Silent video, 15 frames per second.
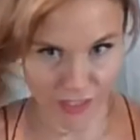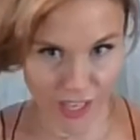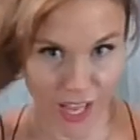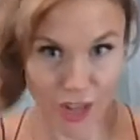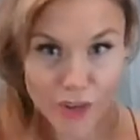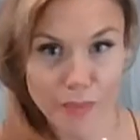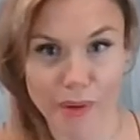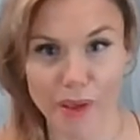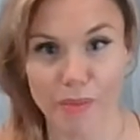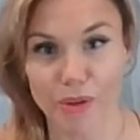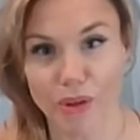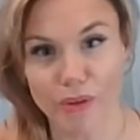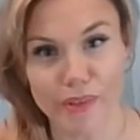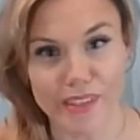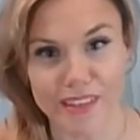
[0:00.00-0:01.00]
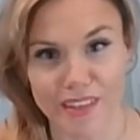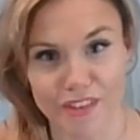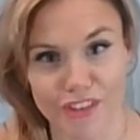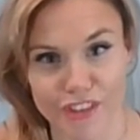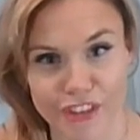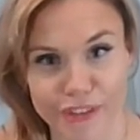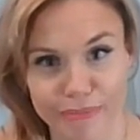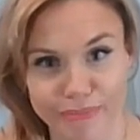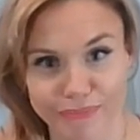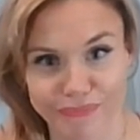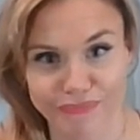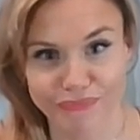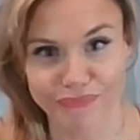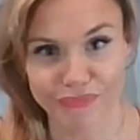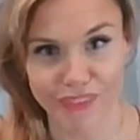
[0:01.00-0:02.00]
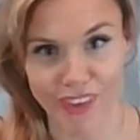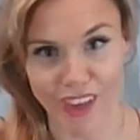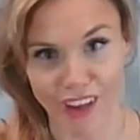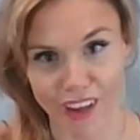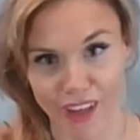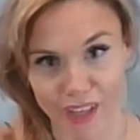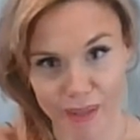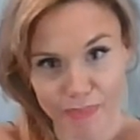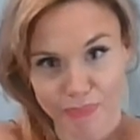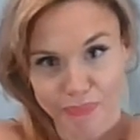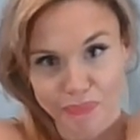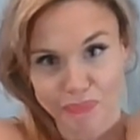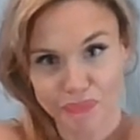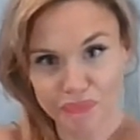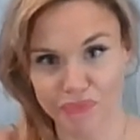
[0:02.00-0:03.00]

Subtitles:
how to become a yoga teacher. Um,